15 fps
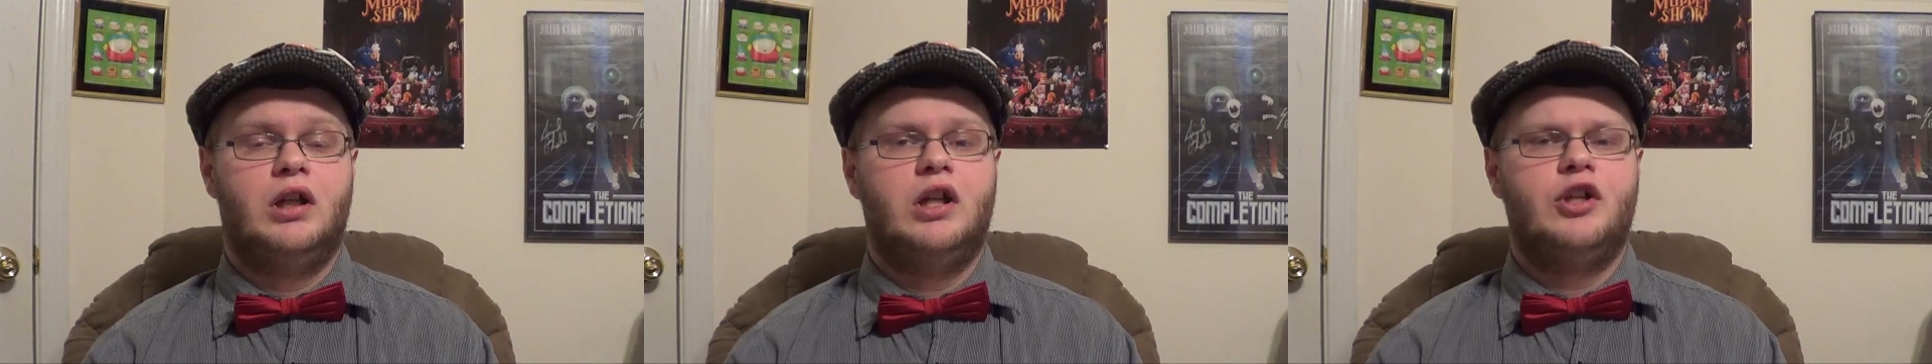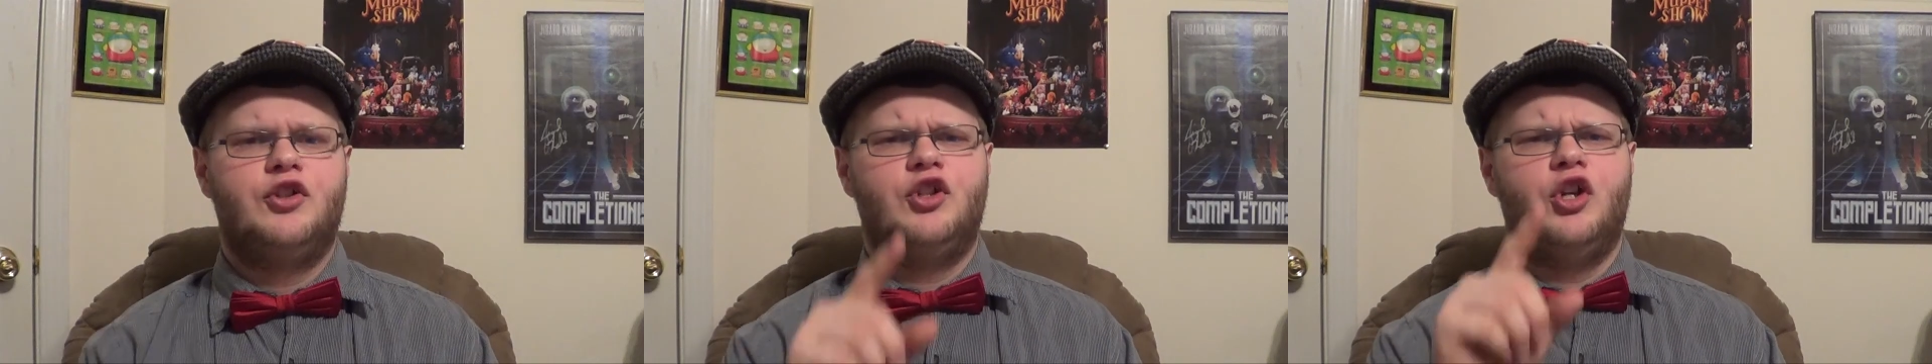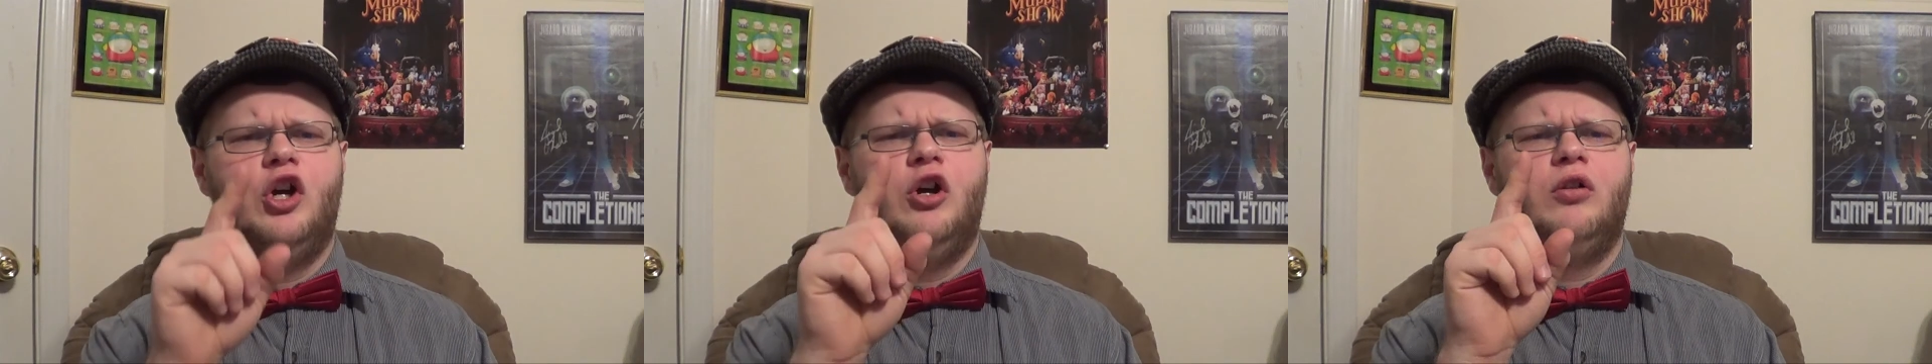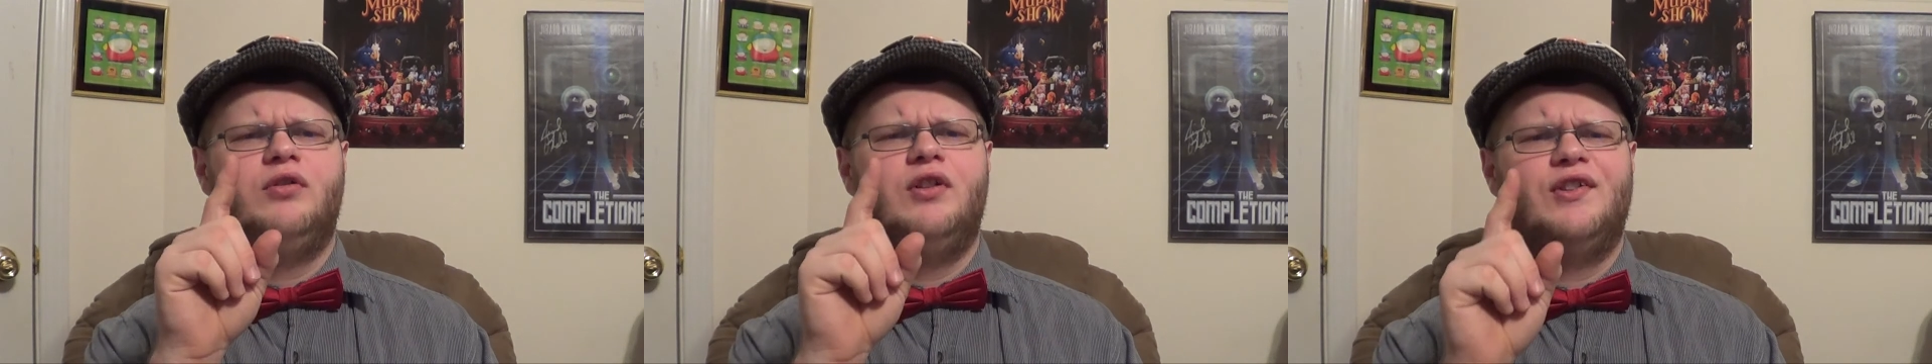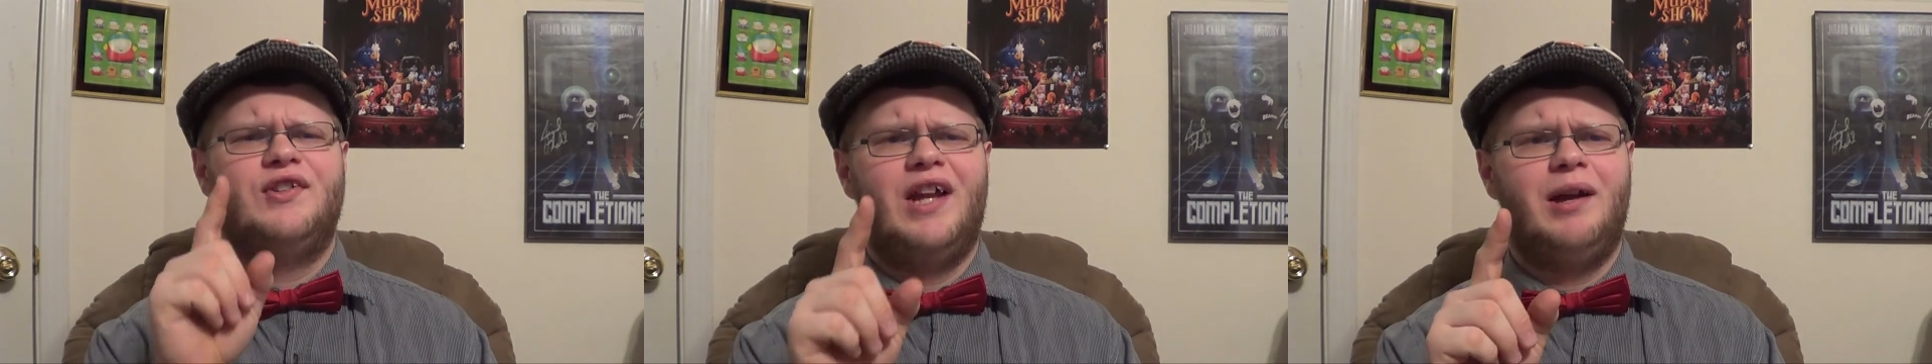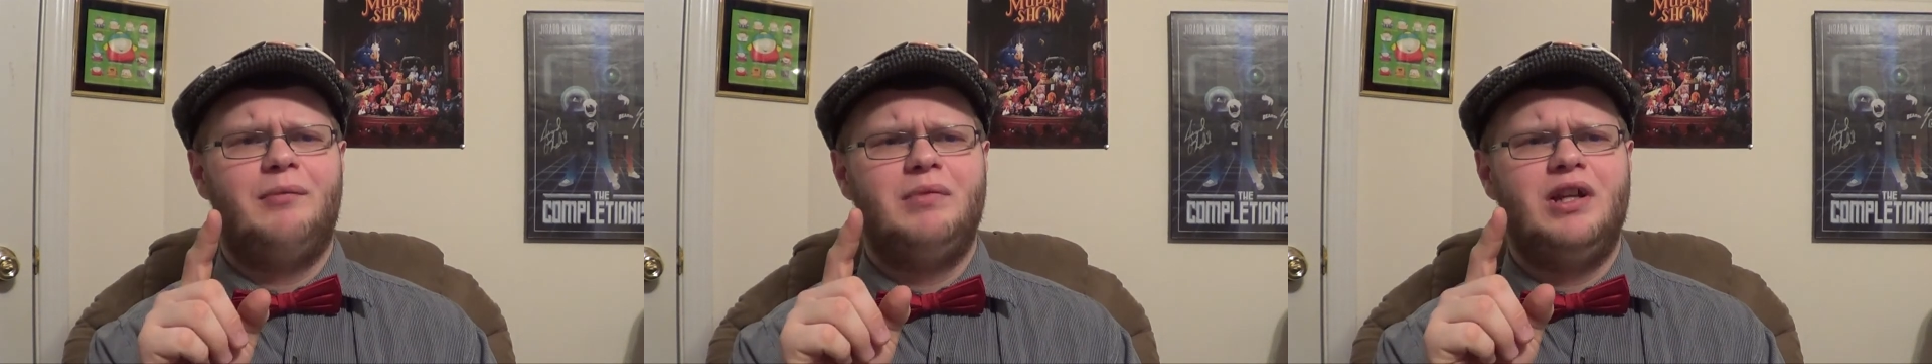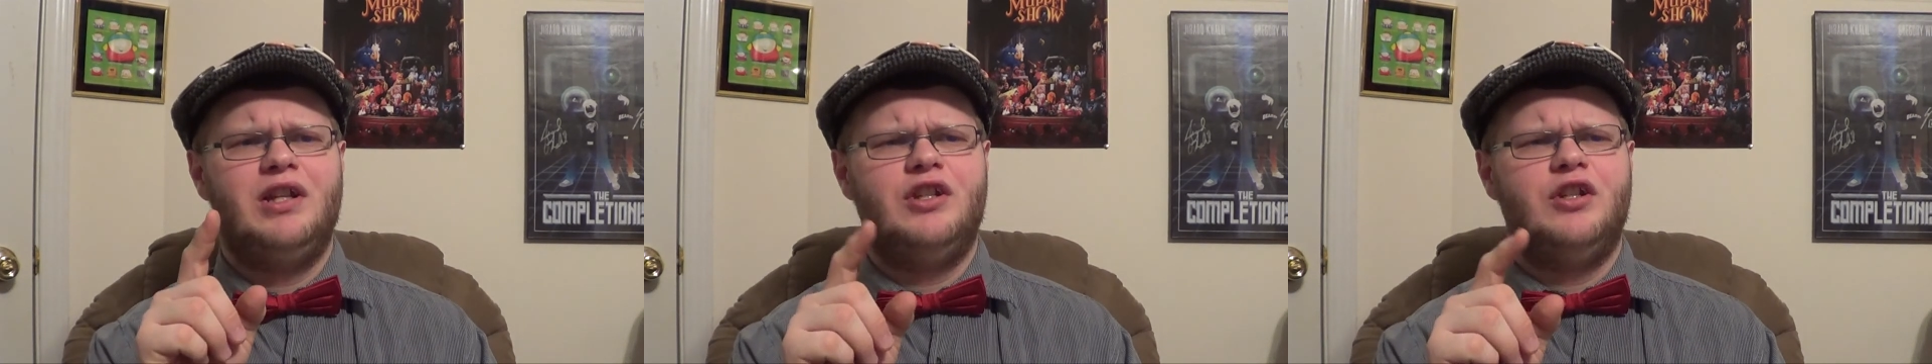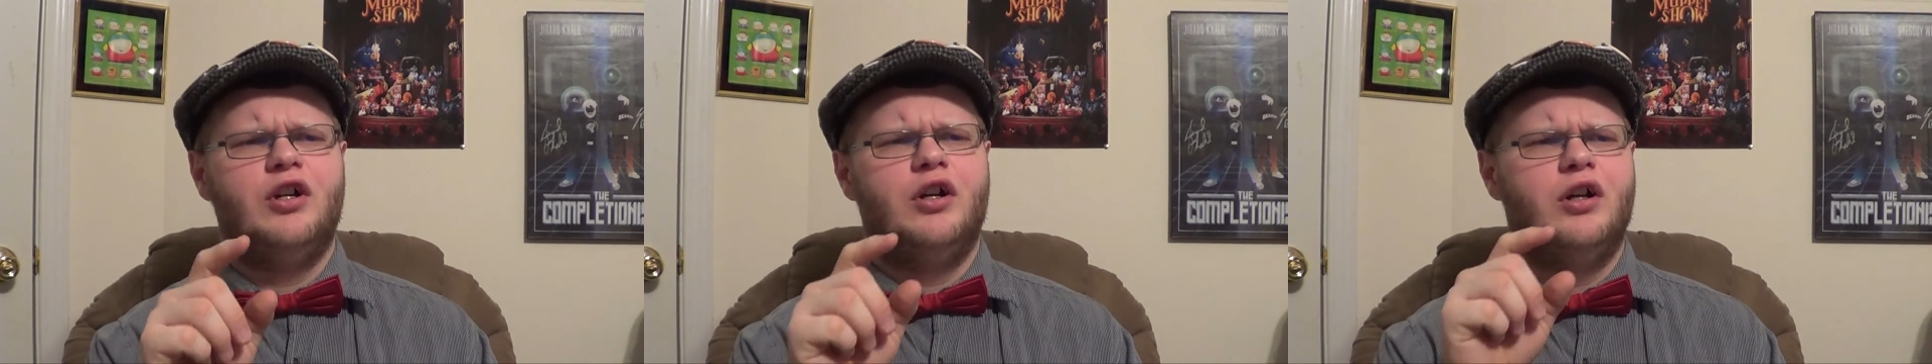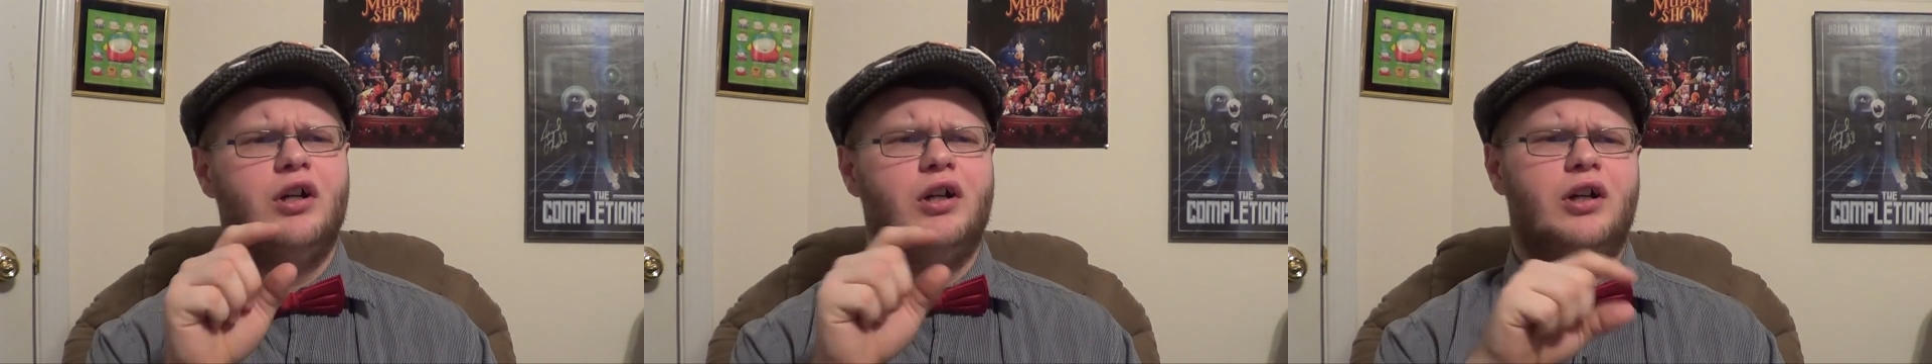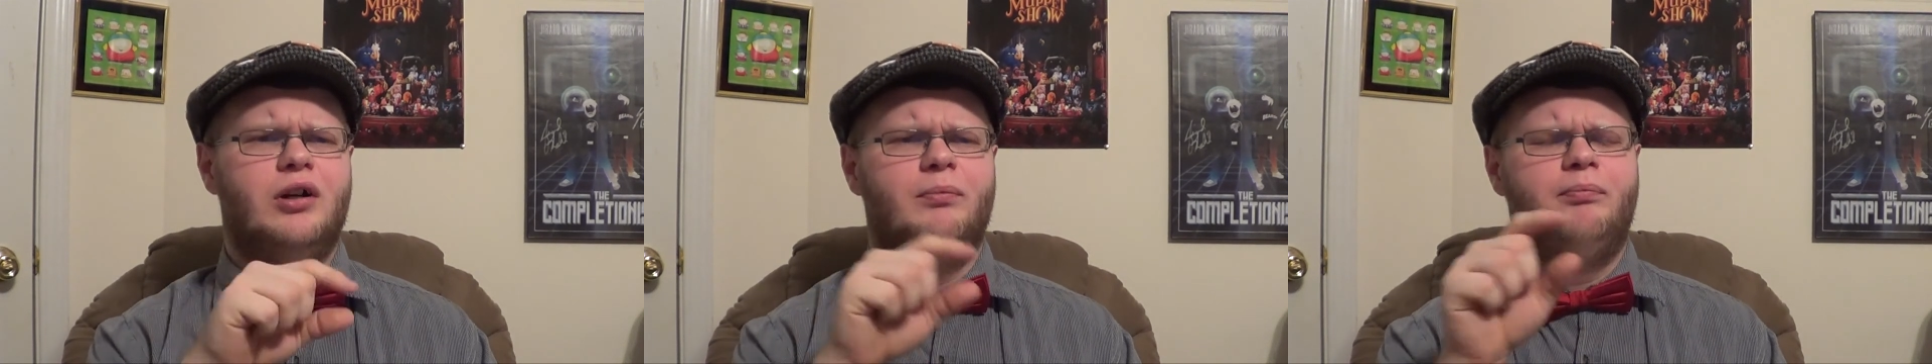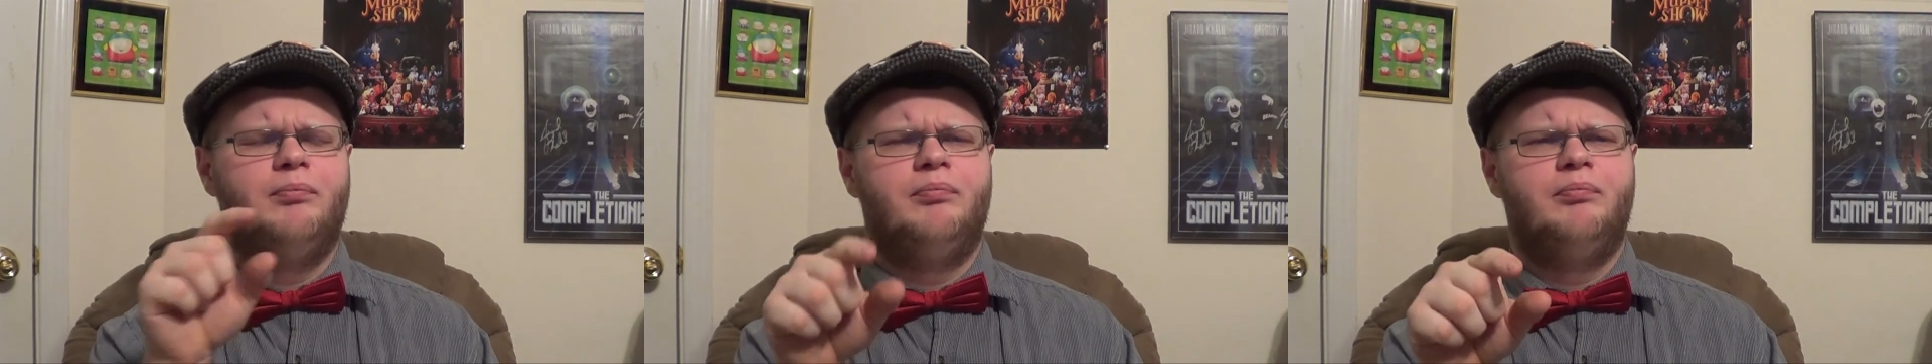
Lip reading: So, does that mean you're